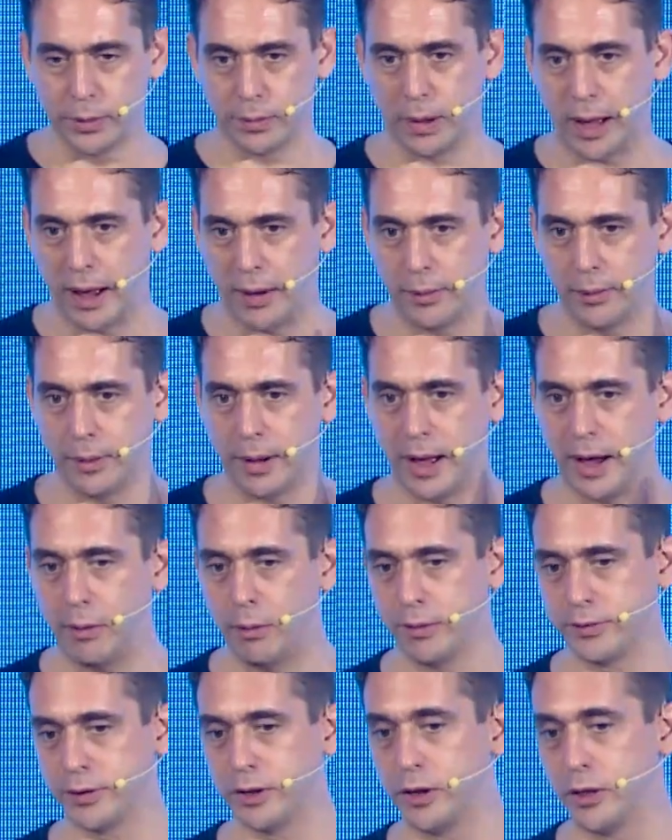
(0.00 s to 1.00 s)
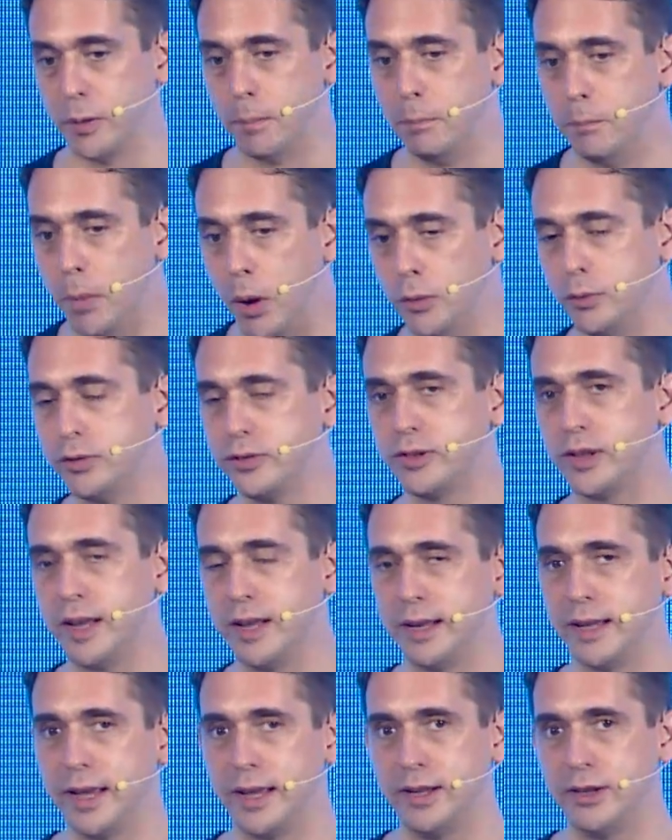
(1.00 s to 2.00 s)
how often are the most
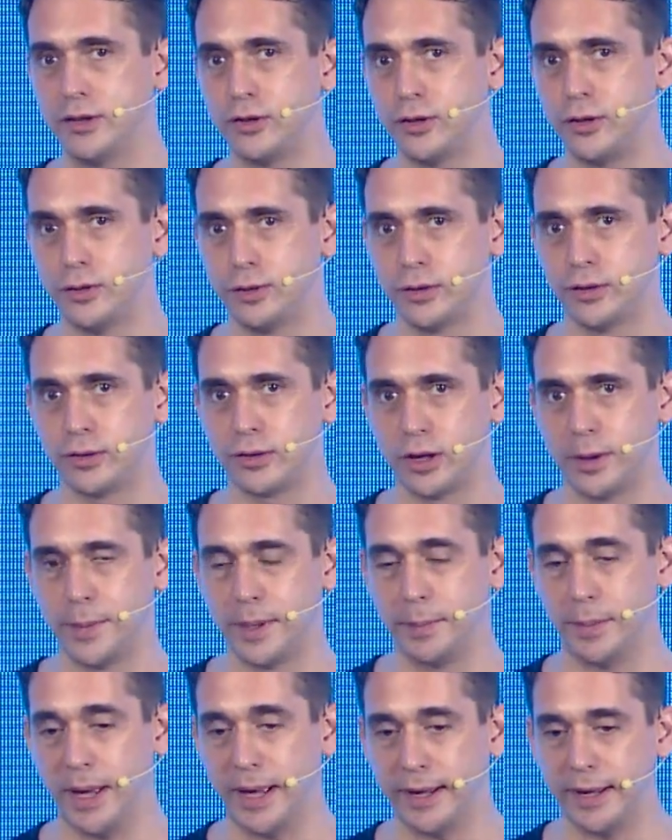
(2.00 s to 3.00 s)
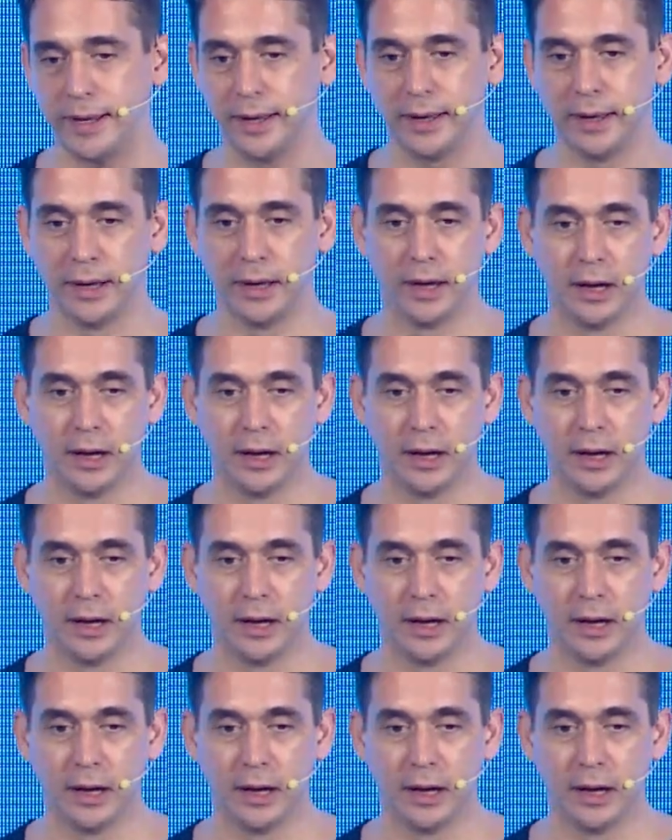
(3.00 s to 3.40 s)
engaged users coming back,